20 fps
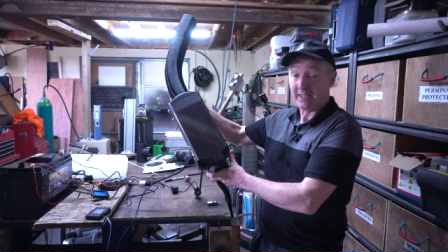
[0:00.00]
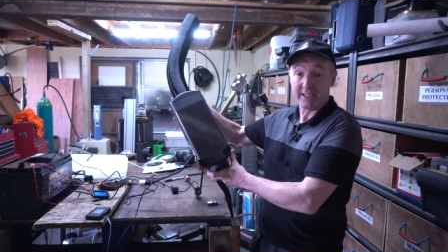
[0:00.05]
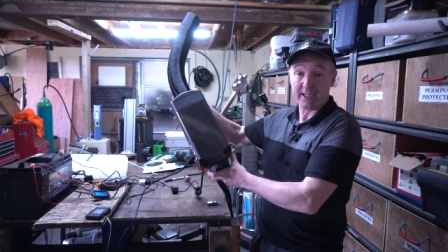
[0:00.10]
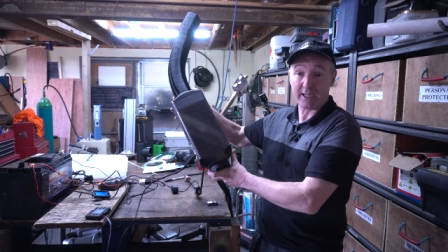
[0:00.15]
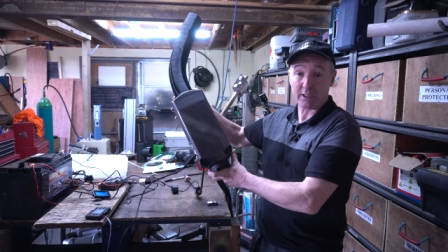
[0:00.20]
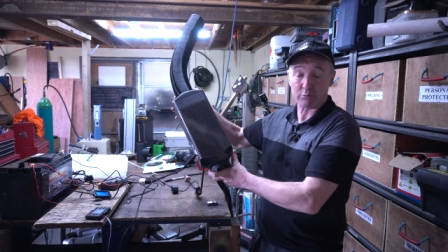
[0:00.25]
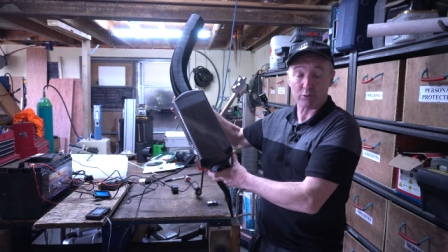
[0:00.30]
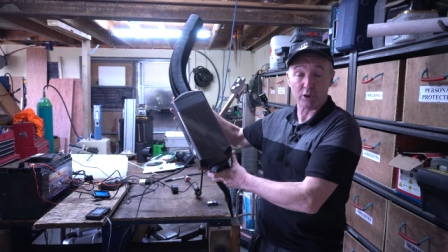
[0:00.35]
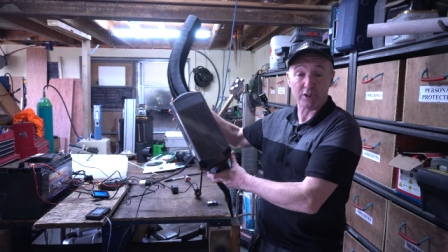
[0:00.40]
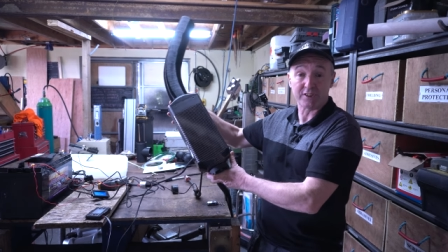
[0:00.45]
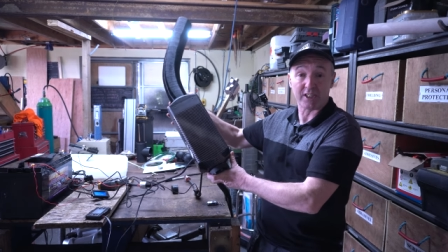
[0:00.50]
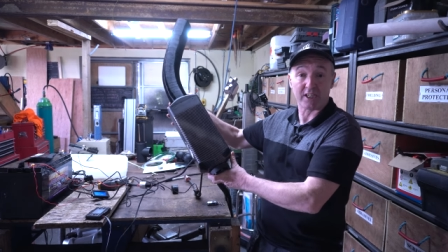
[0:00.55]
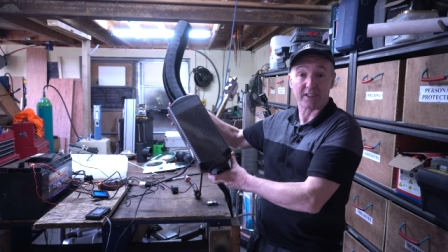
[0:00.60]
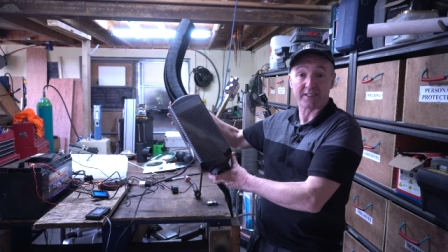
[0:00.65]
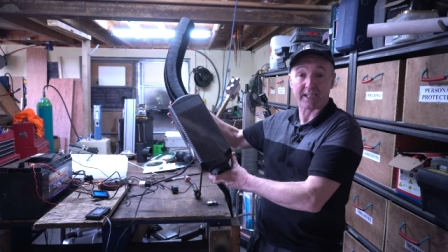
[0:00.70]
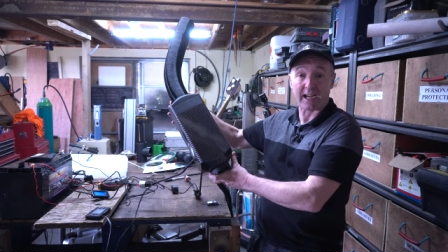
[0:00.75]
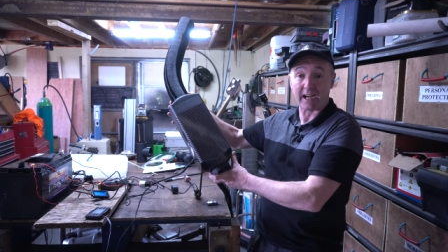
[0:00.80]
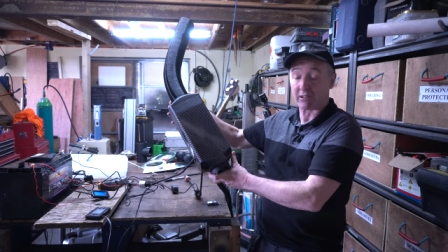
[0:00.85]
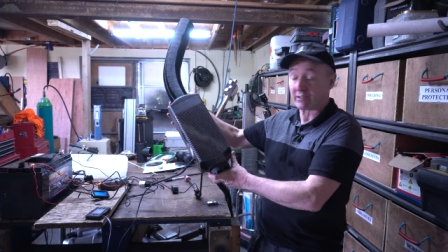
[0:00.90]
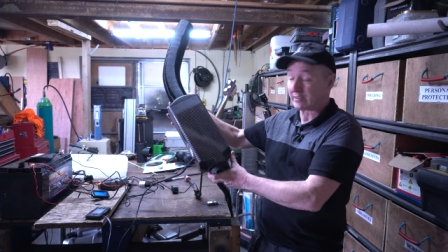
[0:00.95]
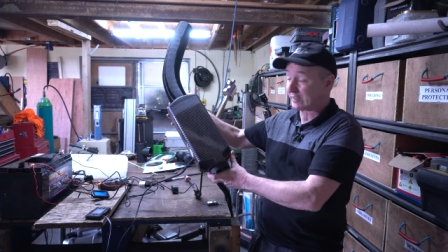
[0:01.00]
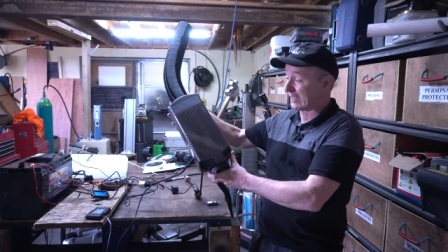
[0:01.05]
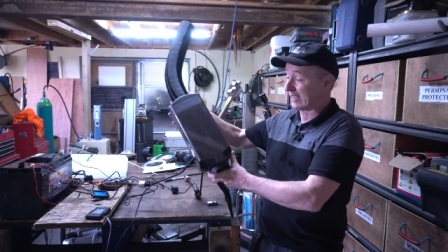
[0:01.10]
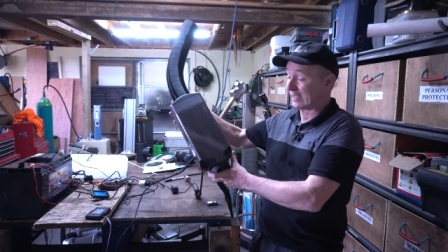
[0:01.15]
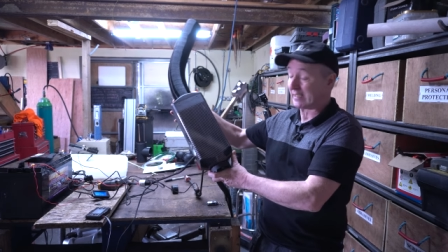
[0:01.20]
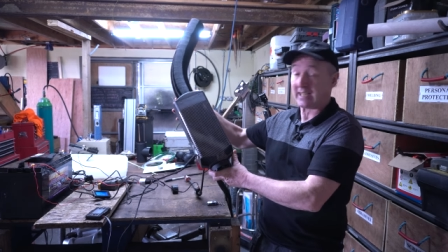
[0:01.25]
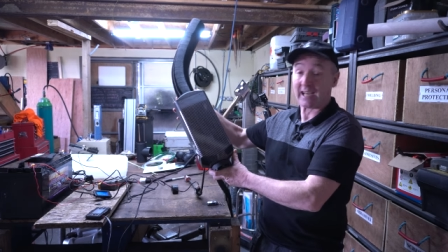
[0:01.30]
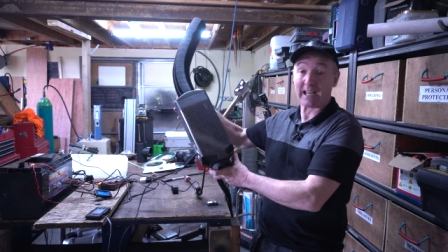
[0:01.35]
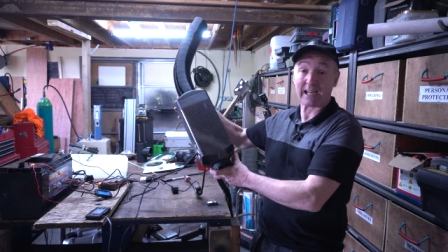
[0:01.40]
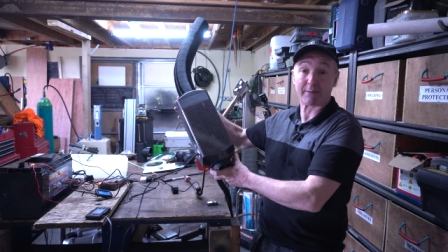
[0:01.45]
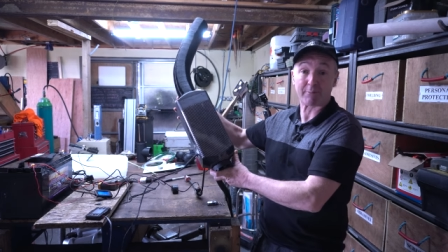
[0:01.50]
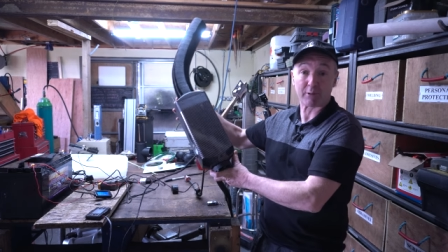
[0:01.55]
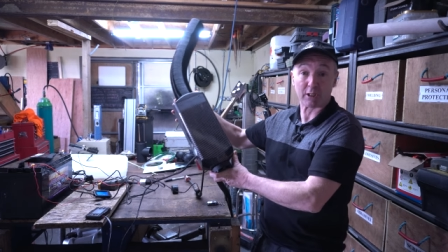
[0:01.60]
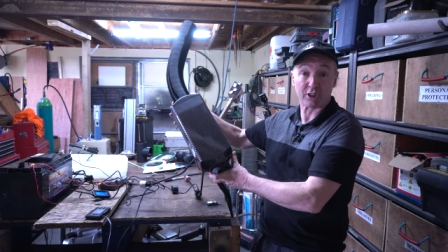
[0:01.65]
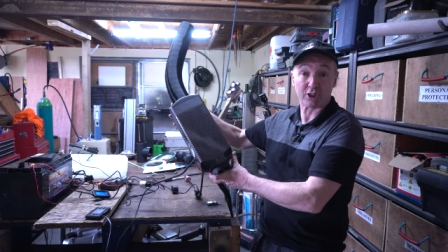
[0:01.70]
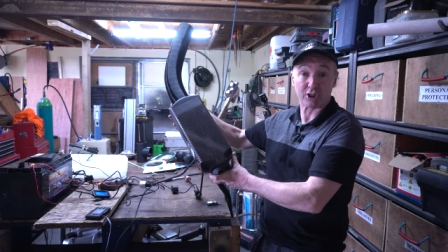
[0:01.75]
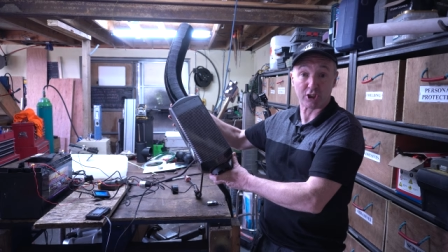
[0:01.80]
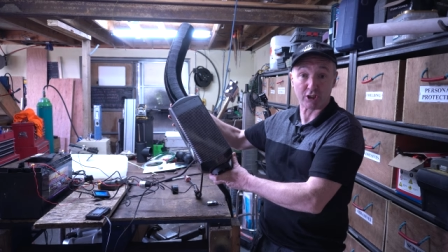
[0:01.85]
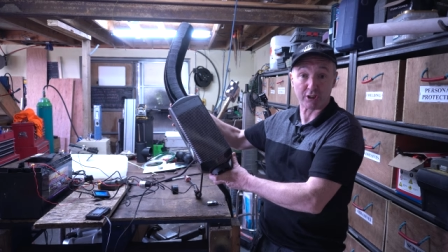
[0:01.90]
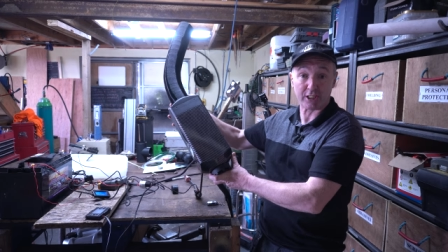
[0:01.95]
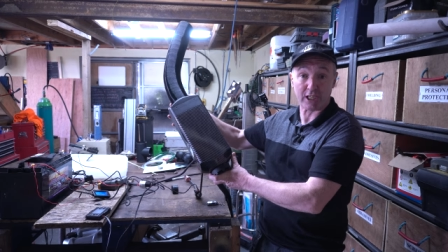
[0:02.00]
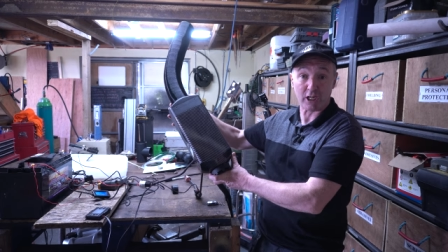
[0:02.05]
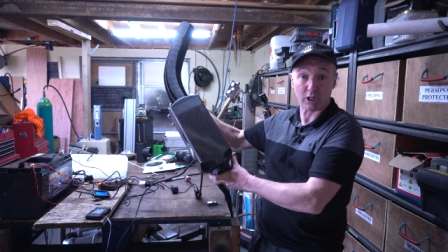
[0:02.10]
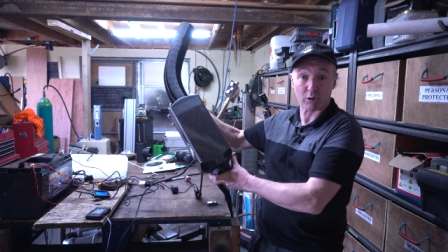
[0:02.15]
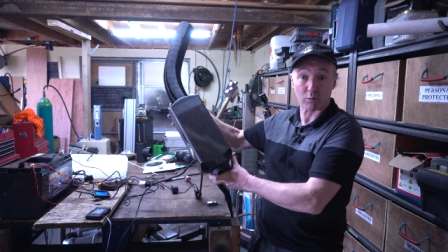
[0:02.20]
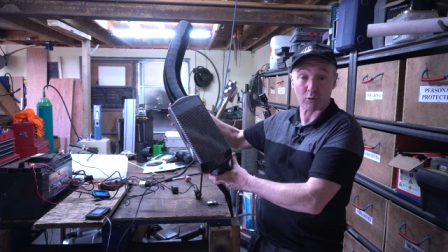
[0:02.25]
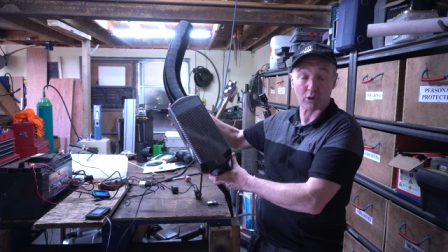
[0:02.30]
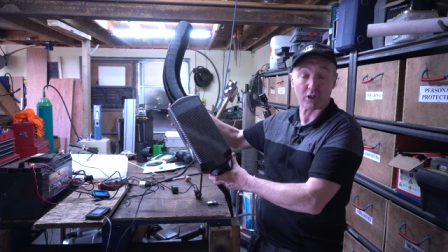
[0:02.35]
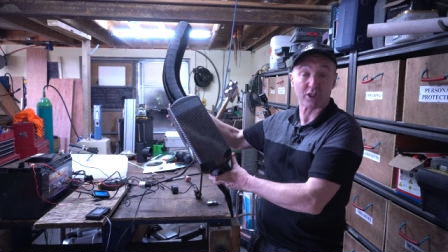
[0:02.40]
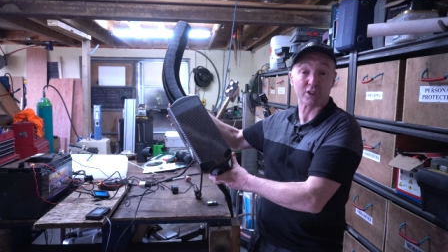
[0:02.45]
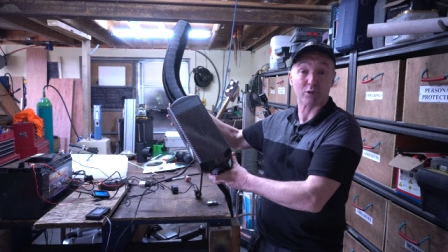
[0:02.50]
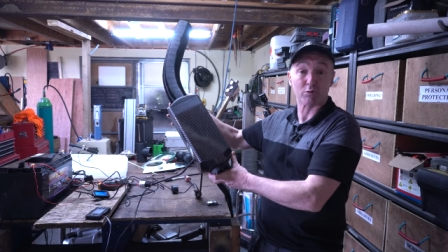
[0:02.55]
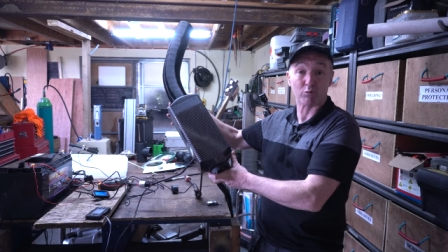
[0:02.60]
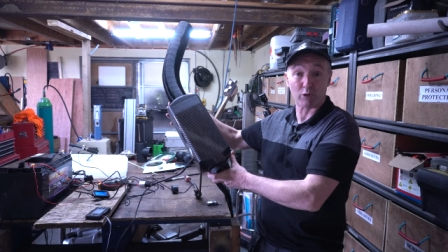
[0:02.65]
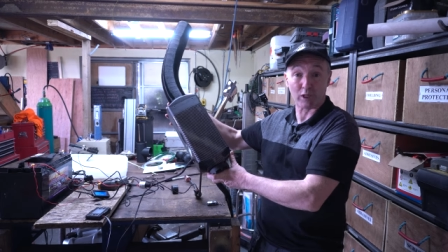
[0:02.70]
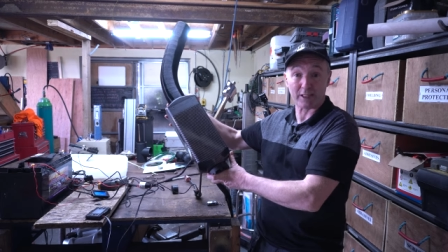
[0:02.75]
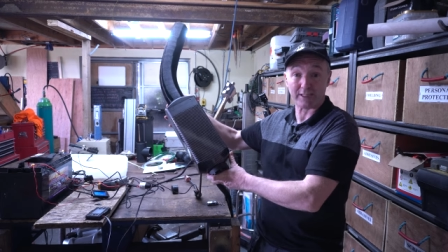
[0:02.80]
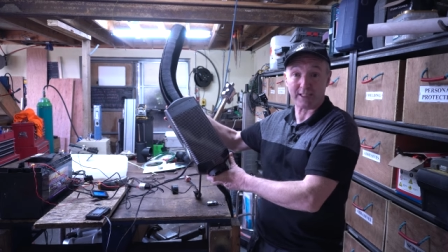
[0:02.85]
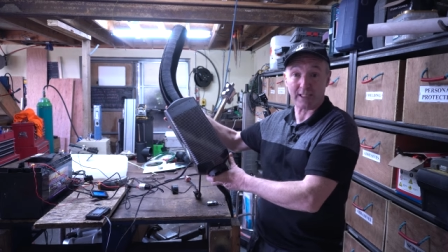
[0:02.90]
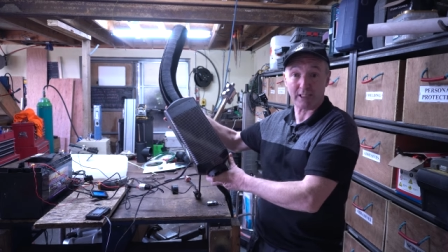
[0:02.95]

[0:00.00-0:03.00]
It runs on kerosene and I'm going to show you how it works right